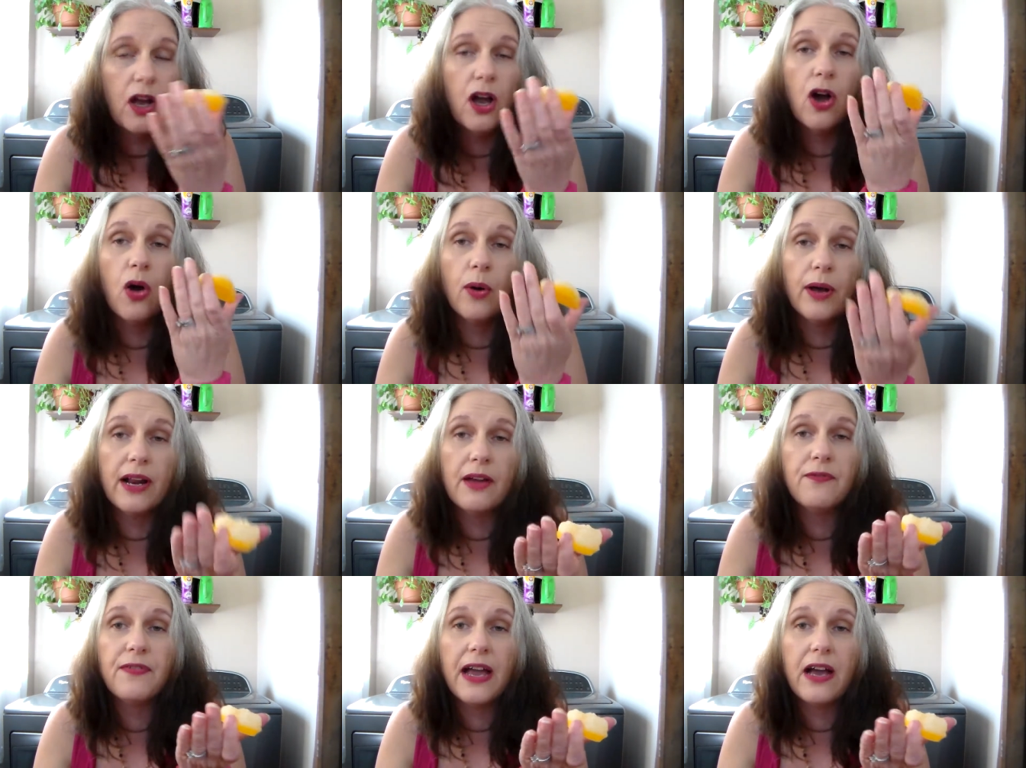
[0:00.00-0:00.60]
Oh,
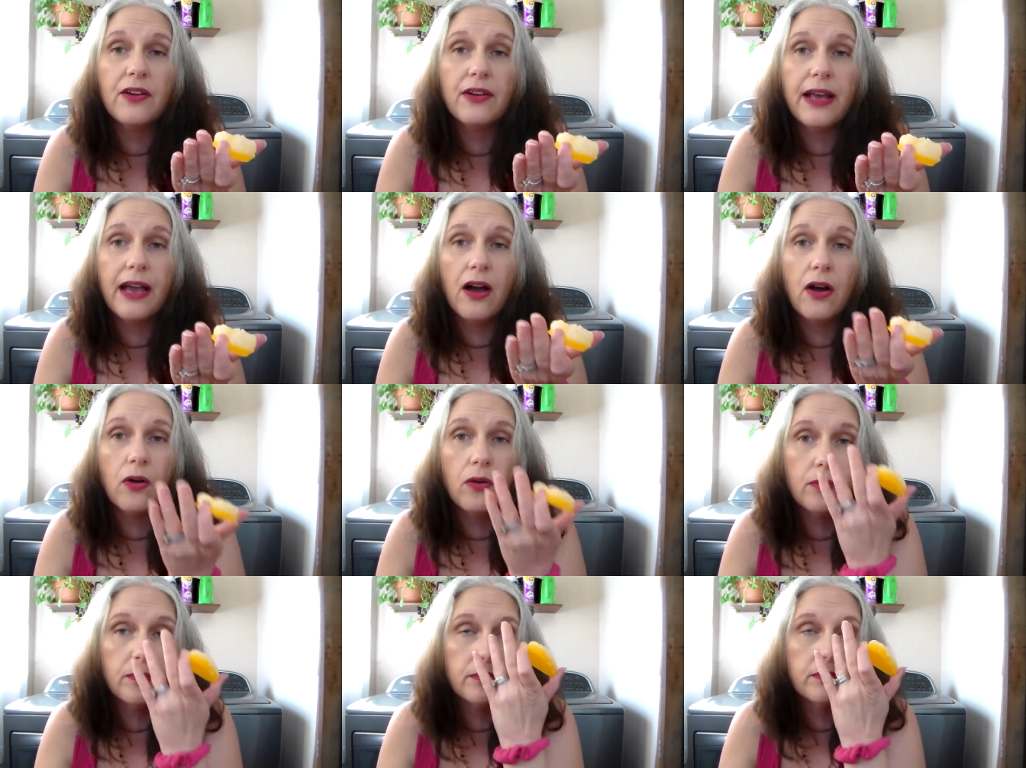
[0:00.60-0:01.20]
and I found
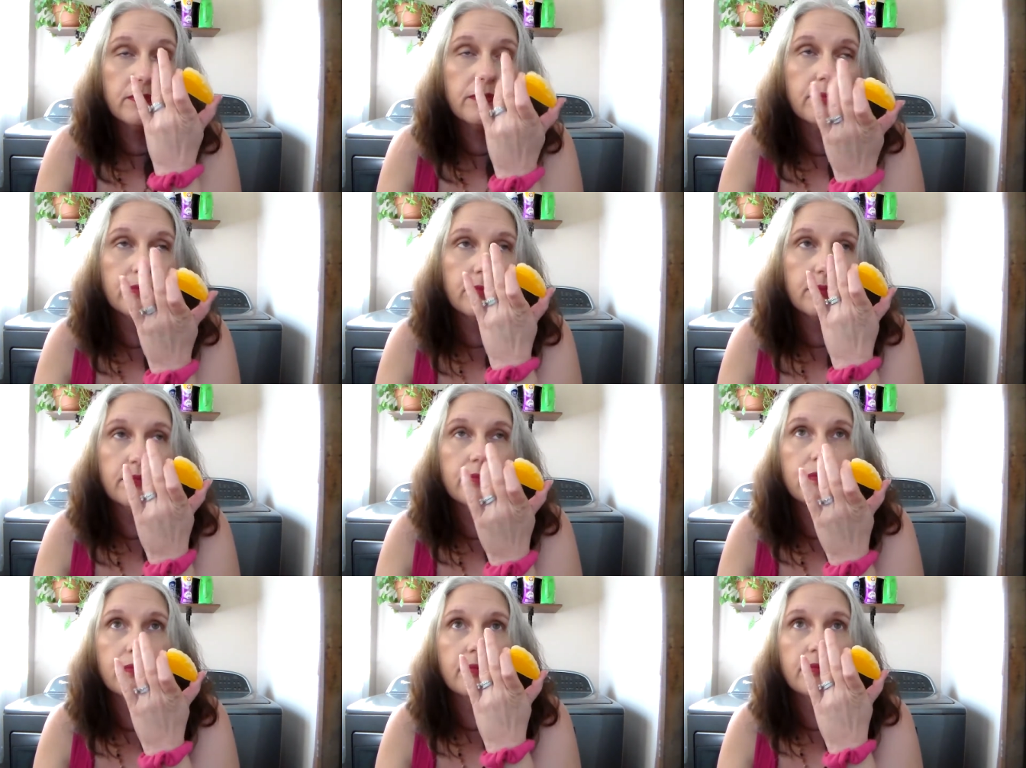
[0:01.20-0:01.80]
out,
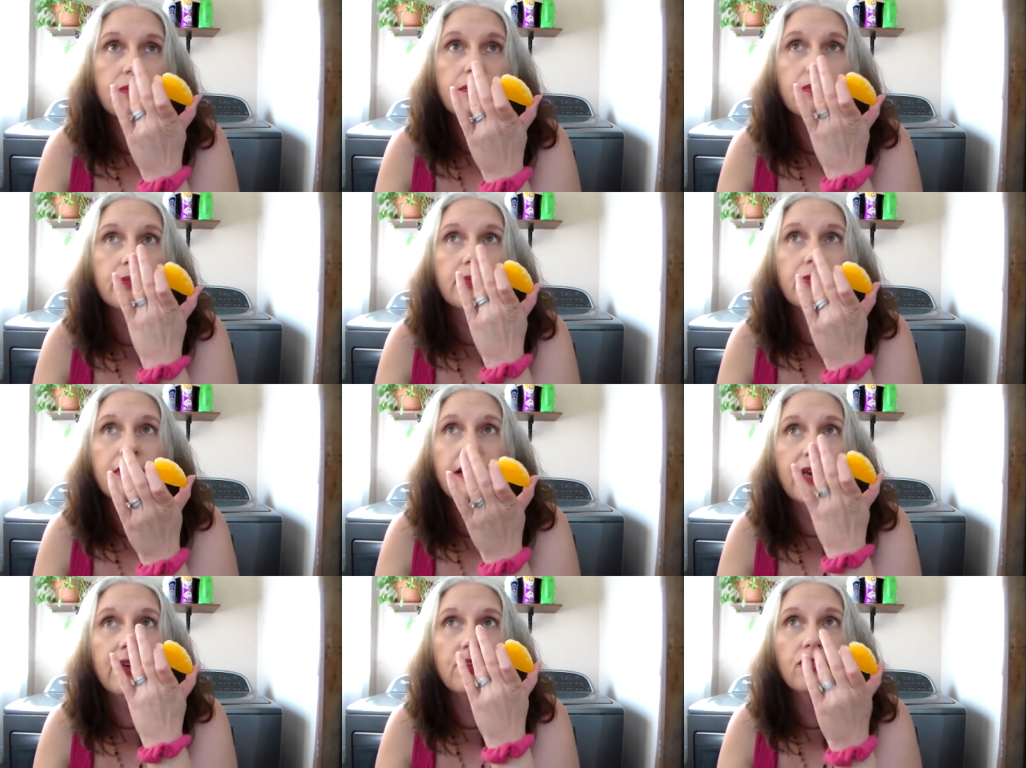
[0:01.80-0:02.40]

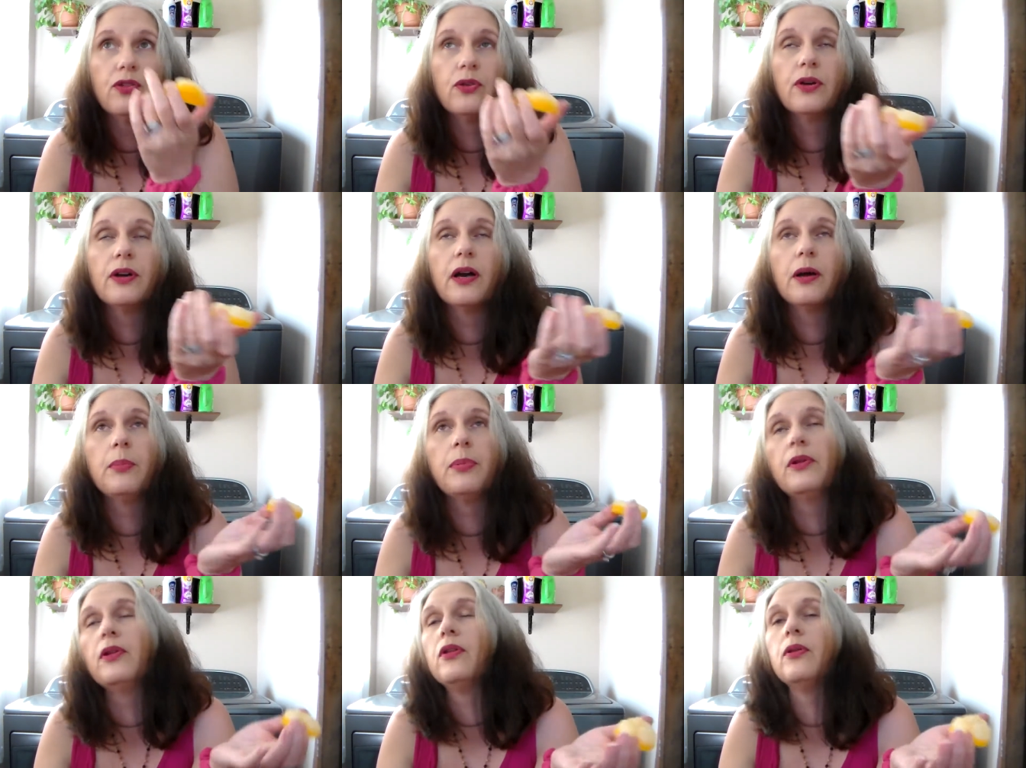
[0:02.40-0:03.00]
thanks to a
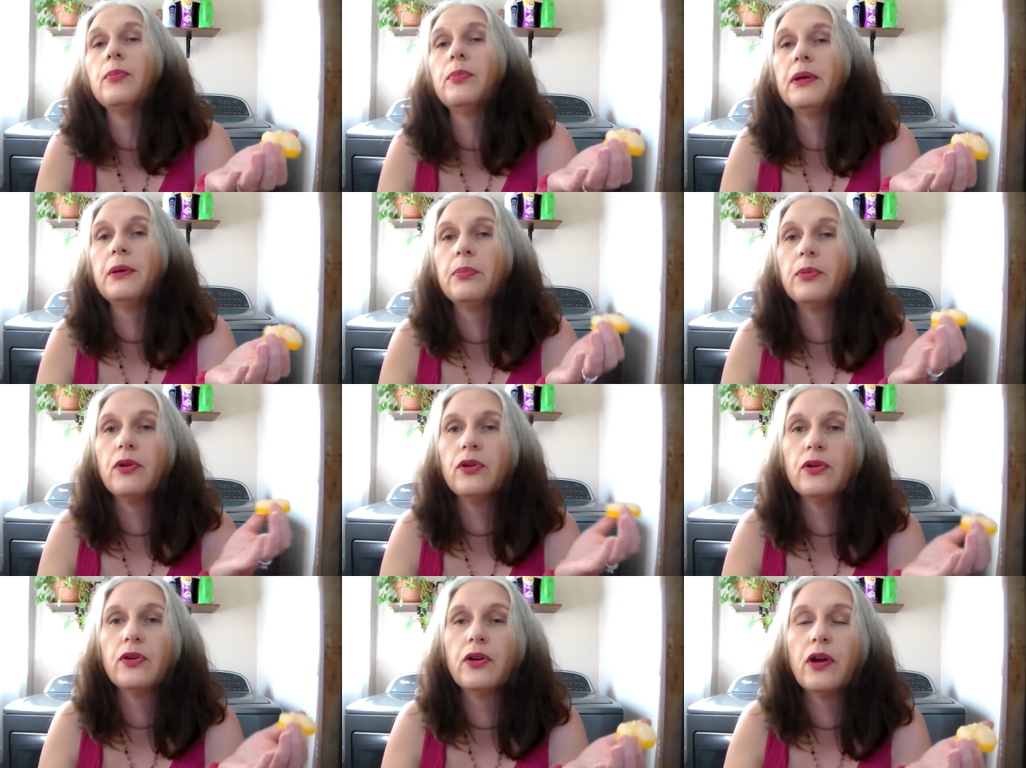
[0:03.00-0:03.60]
couple
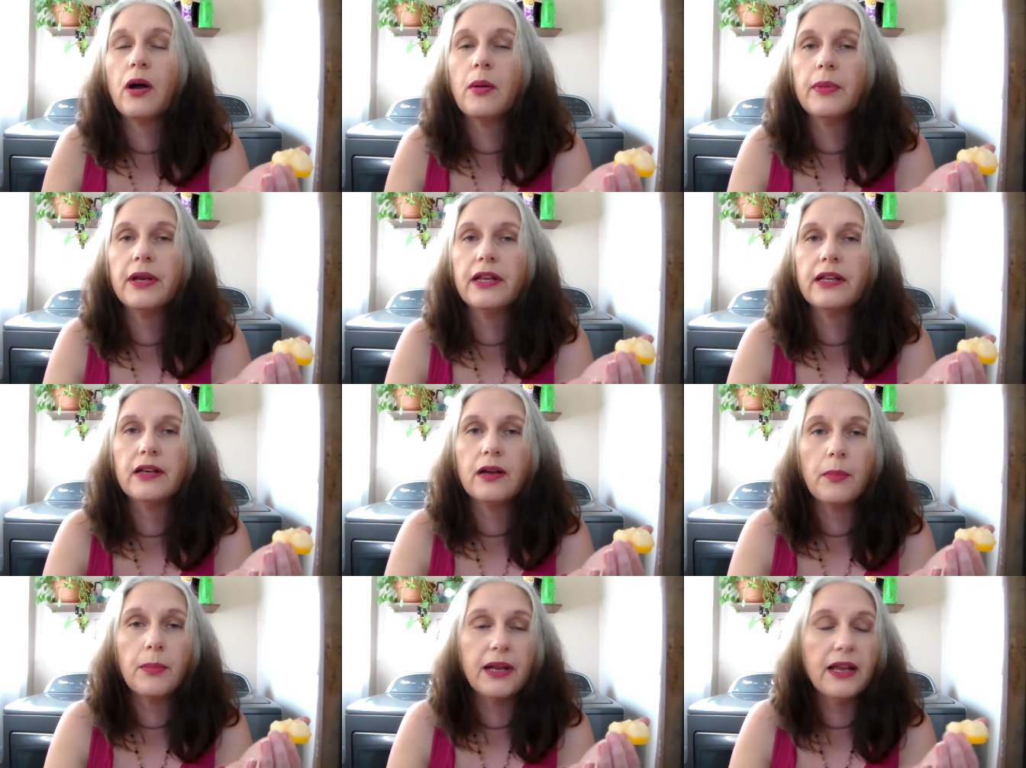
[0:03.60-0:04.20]
people who
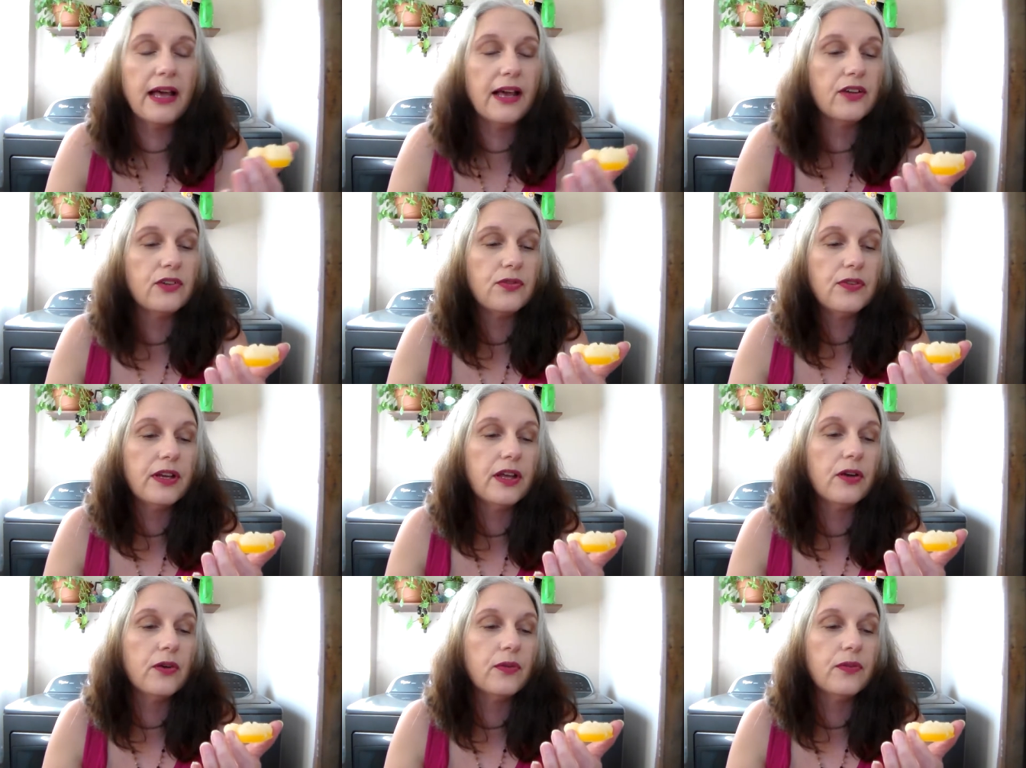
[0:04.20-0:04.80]
commented on my last
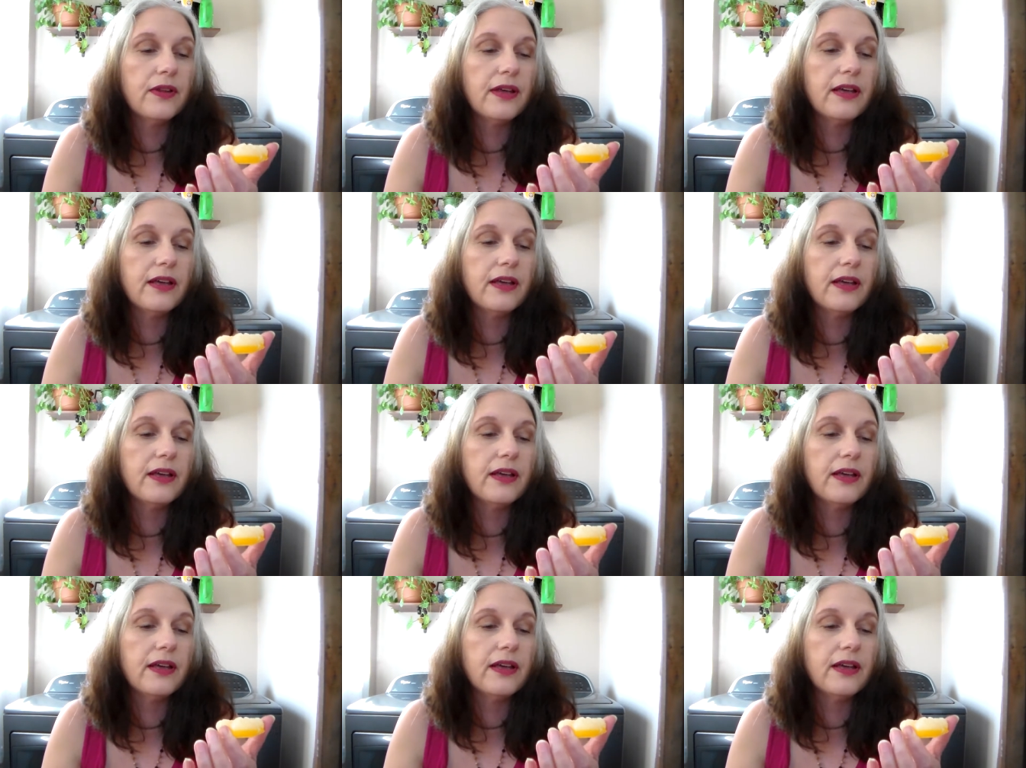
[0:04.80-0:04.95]
video,